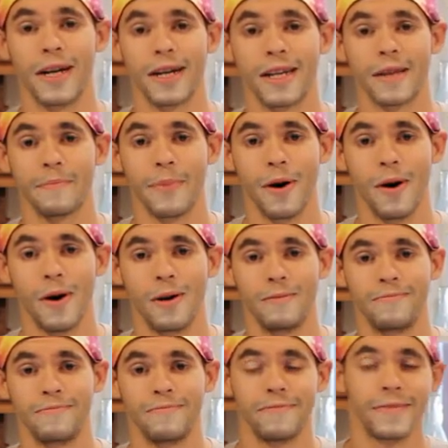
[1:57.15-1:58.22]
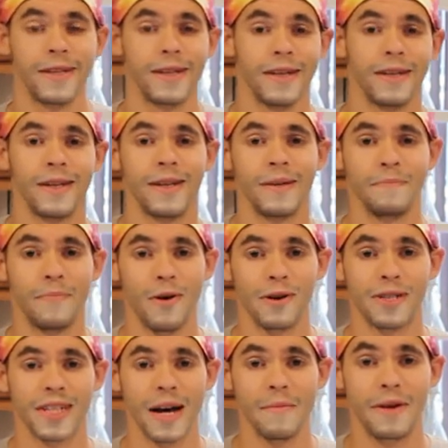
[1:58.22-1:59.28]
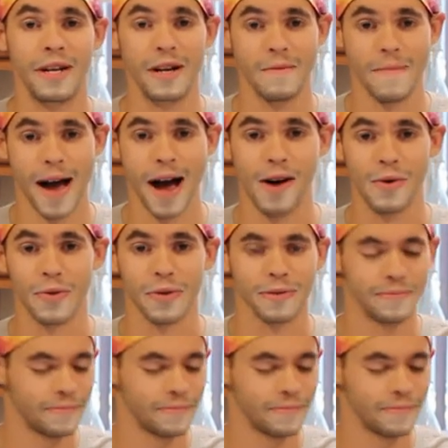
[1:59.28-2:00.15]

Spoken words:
into the bowl, pour some into your mouth.